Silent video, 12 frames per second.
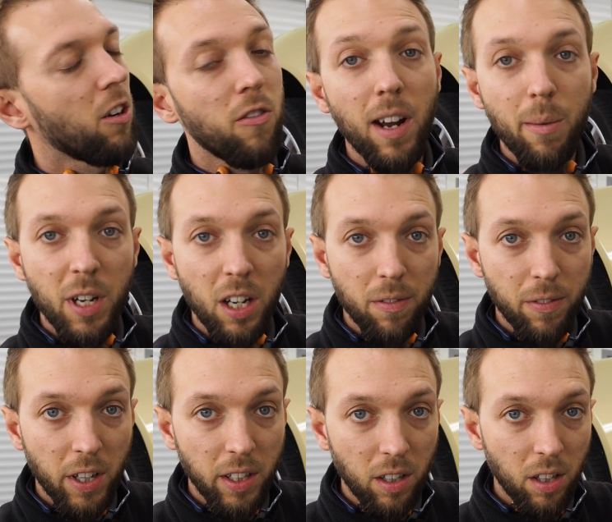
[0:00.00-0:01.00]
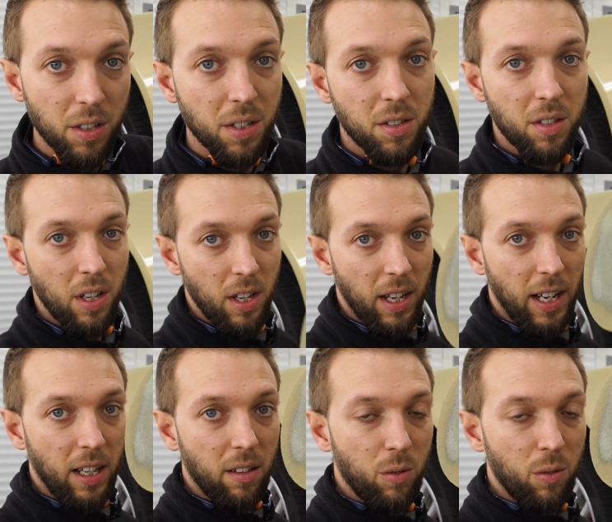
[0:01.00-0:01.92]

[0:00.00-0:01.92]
ceramic fine gloss and a